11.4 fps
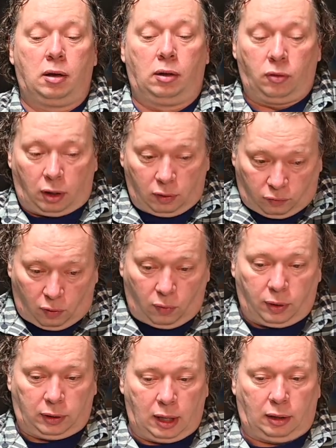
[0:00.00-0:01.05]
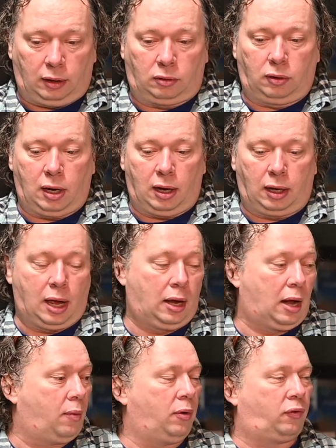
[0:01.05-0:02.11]
looking forward to that
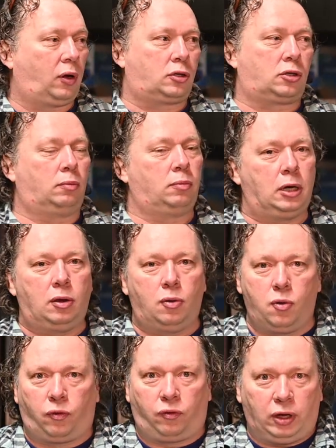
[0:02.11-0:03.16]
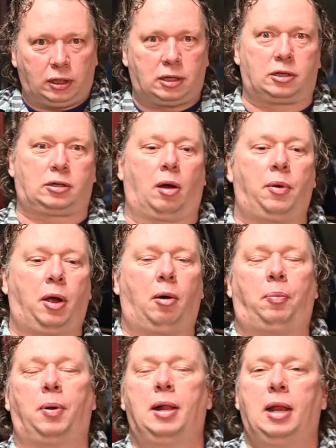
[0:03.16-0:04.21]
again, and we've got some new features coming
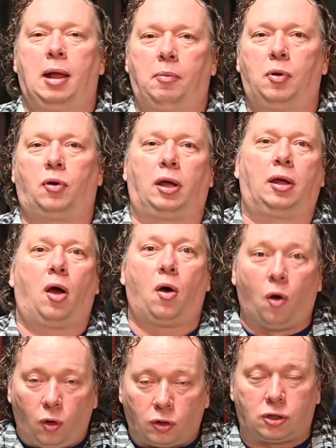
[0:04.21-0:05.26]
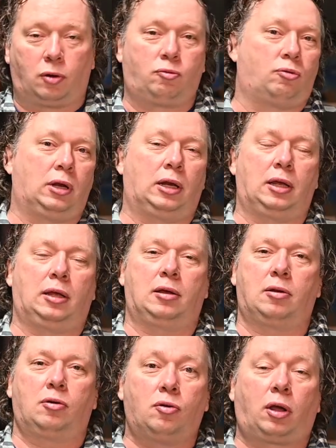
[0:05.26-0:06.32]
up. Really
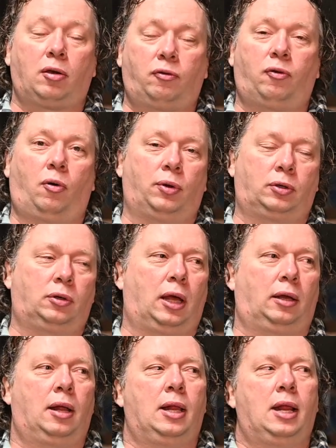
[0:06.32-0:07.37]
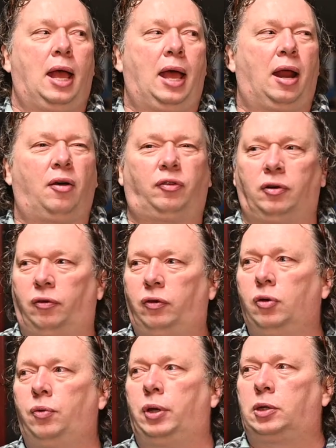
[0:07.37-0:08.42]
looking forward to that. And after a
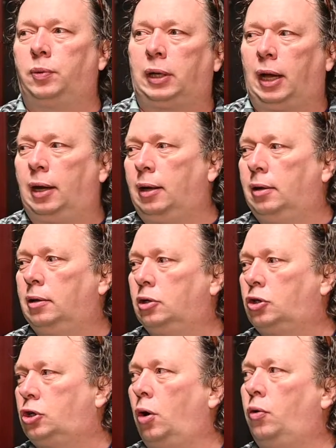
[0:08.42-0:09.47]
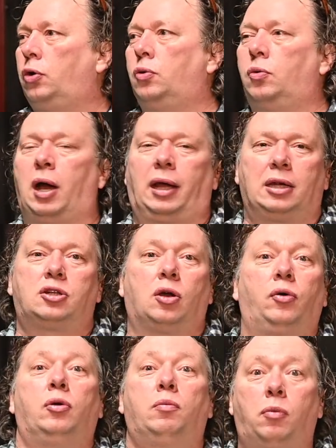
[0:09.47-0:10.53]
few weeks, I can show you
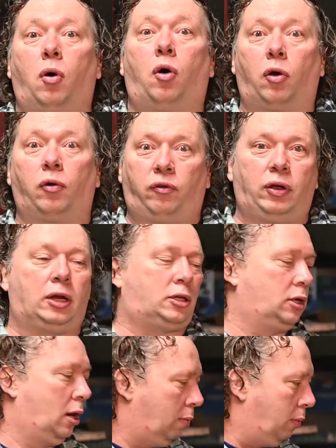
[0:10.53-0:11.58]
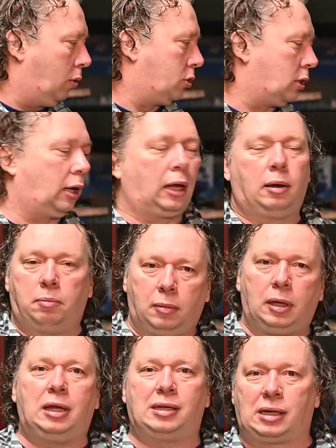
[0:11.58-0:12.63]
more fish, because I can
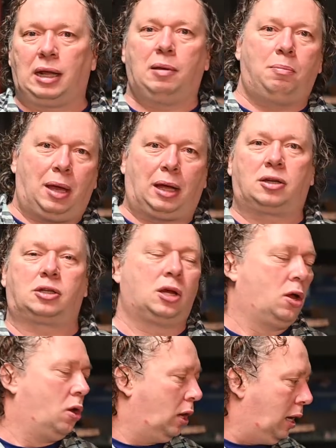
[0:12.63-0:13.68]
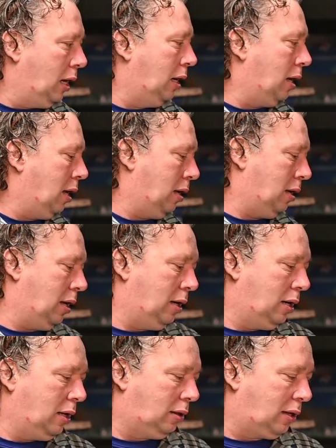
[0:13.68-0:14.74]
easily mix in the
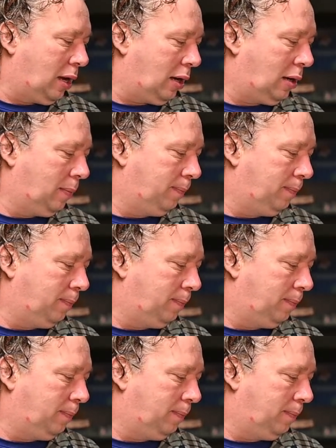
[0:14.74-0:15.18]
tank.